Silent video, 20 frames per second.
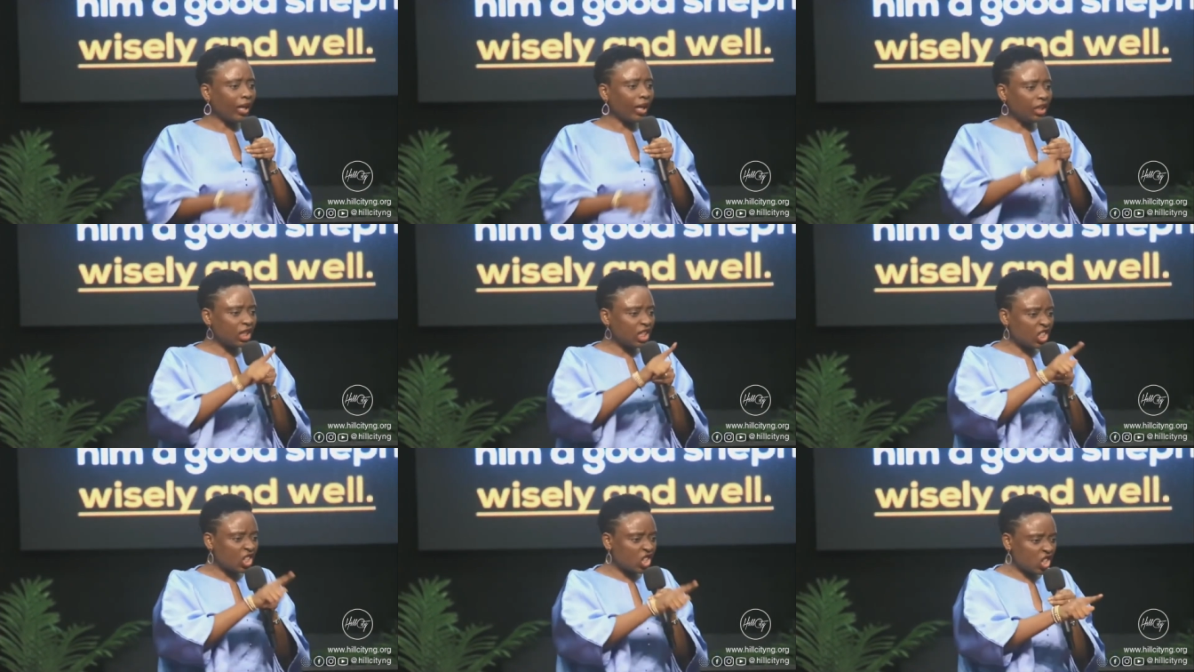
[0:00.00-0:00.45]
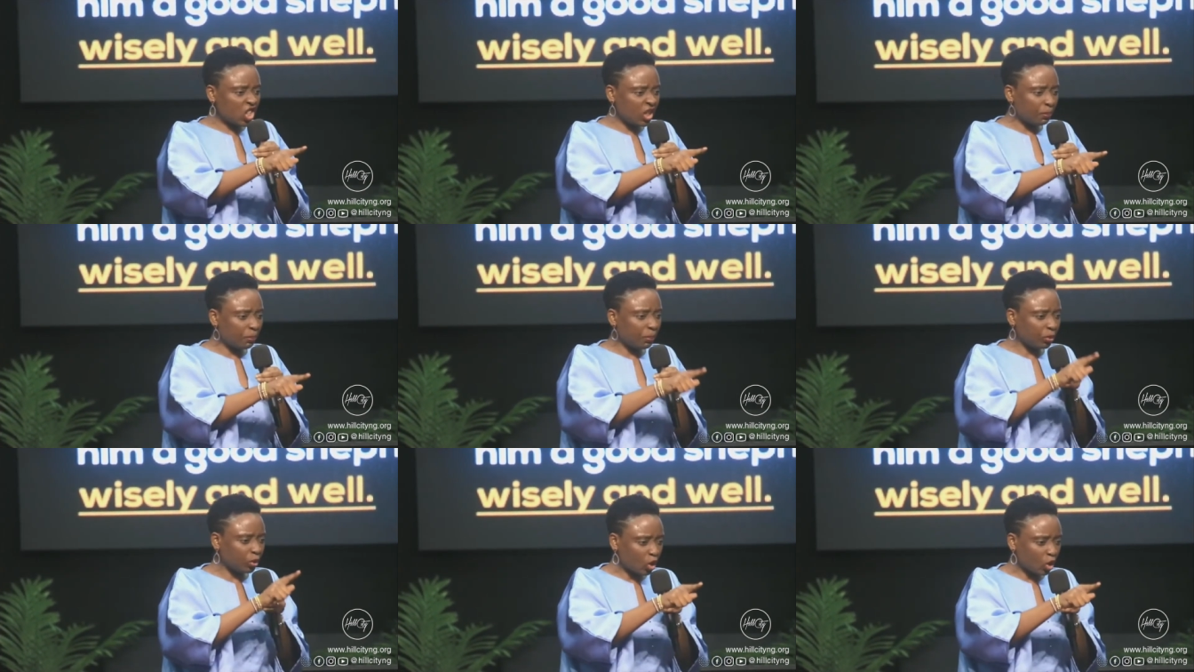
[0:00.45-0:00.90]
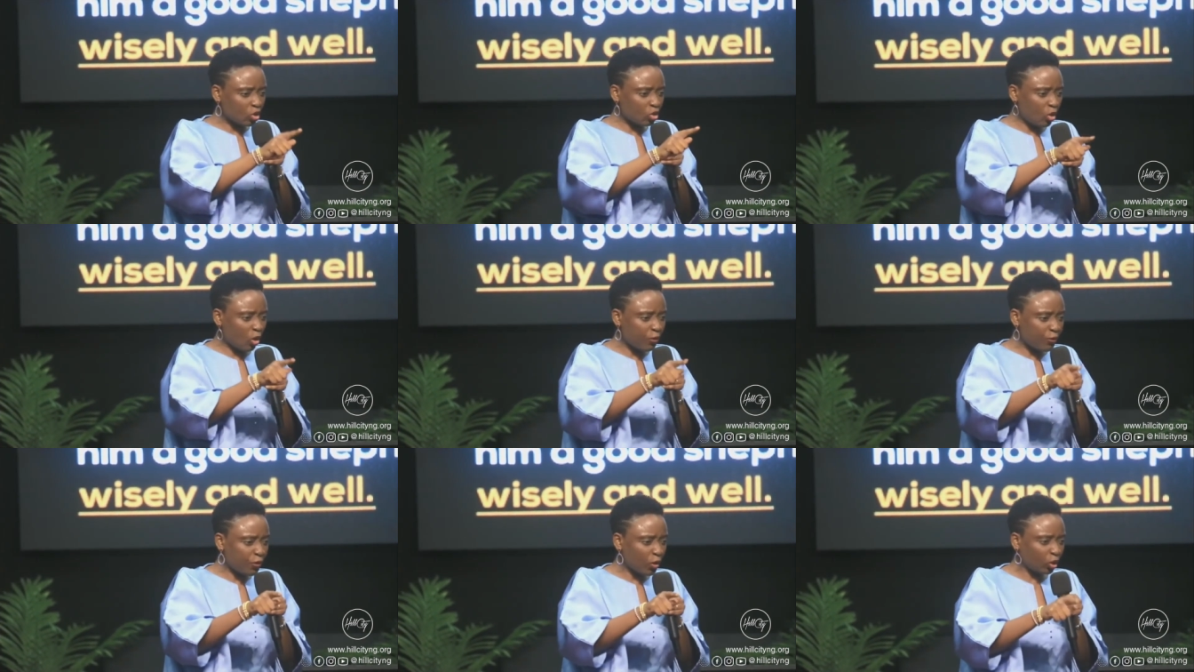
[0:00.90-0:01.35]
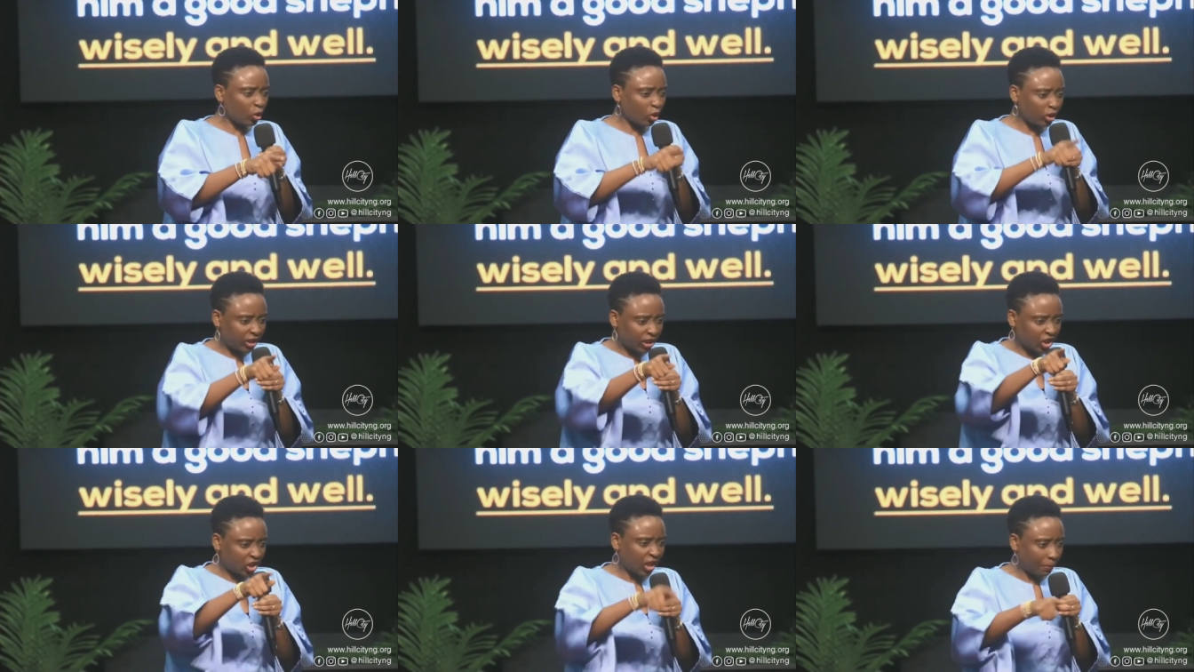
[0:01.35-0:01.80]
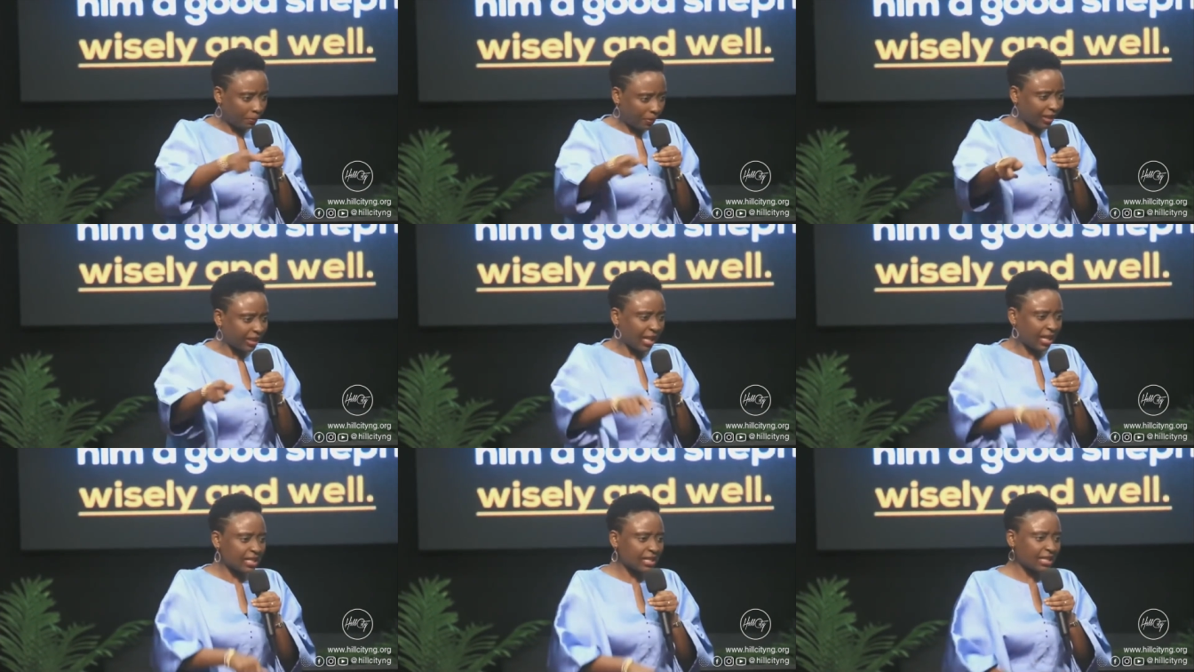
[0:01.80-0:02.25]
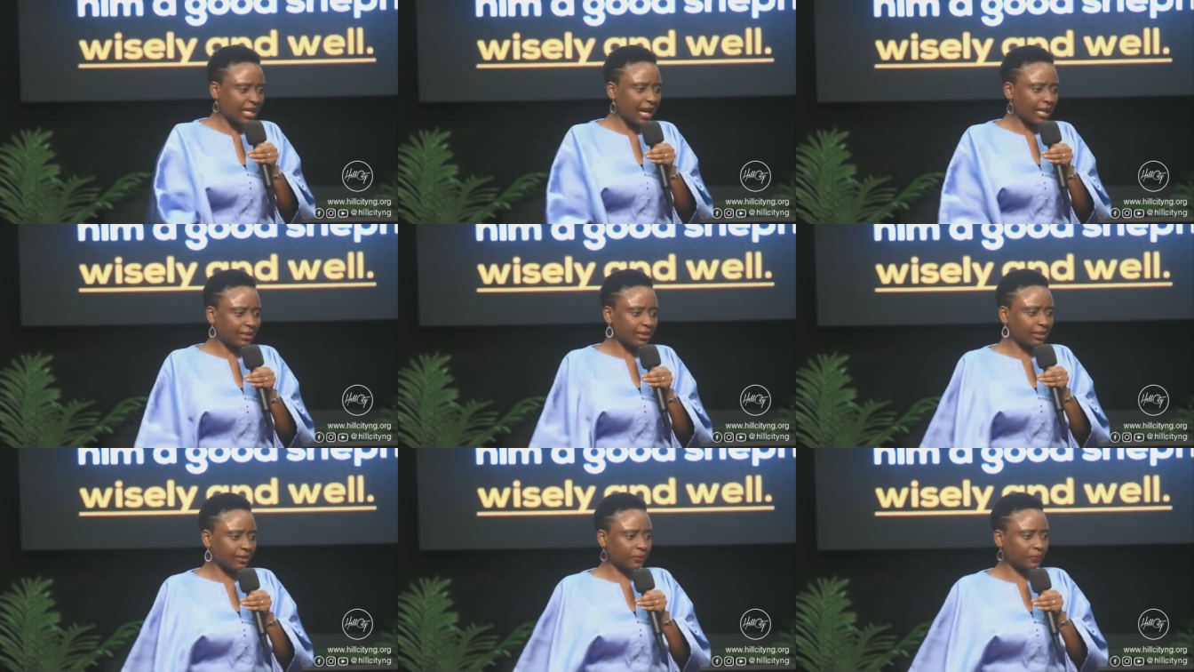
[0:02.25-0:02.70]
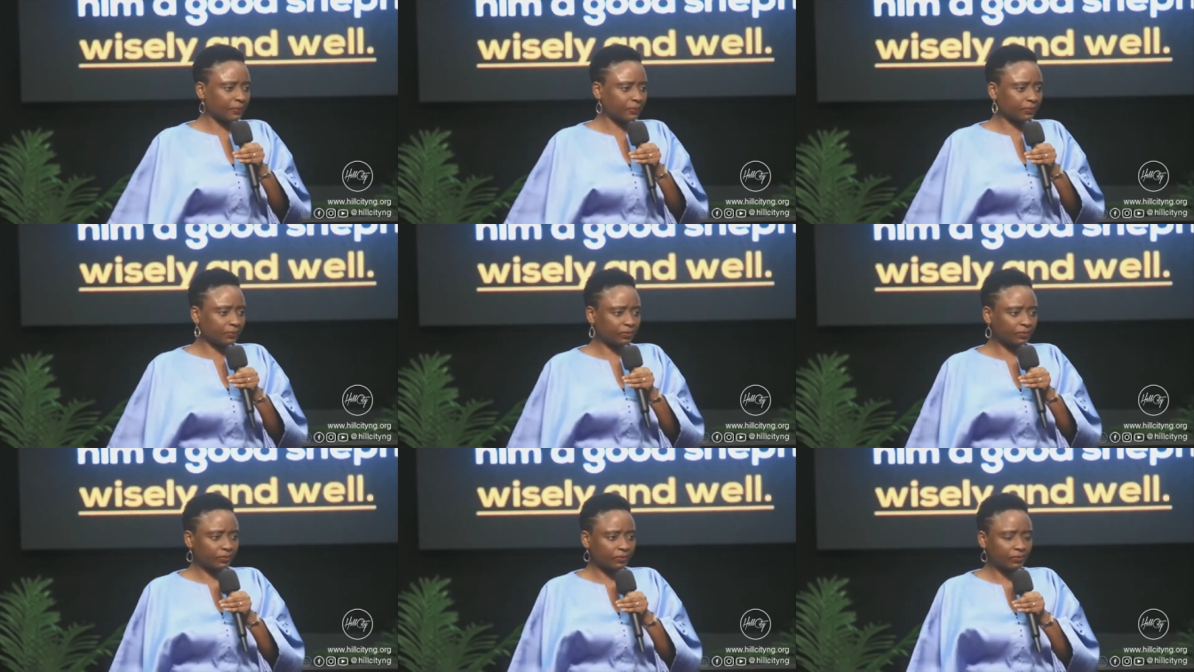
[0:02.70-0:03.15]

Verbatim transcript: when the sheep does not follow the shepherd that is guarding.